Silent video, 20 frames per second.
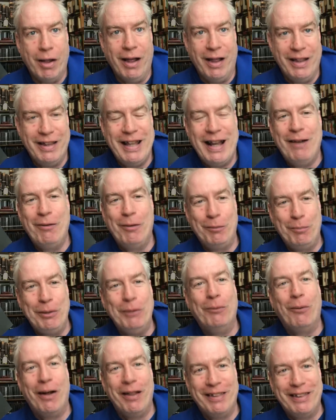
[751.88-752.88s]
that would be
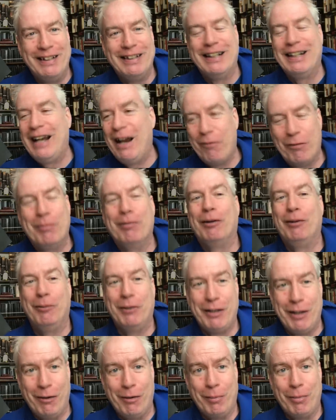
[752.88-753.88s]
one thing that everybody
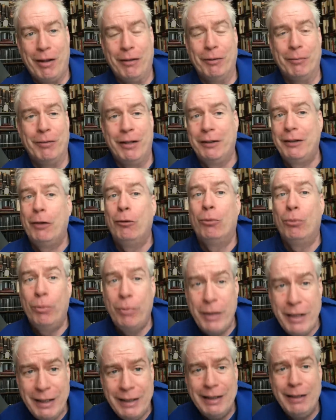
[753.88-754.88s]
would note about them. That they're
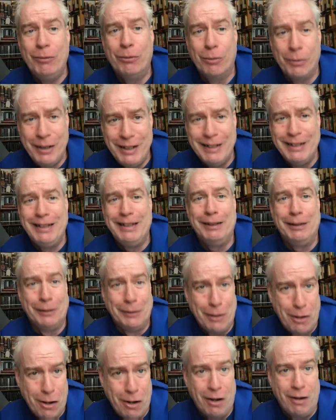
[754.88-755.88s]
really, really
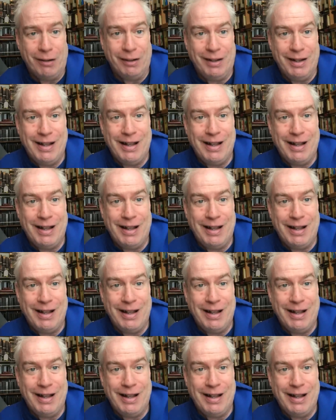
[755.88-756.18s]
long.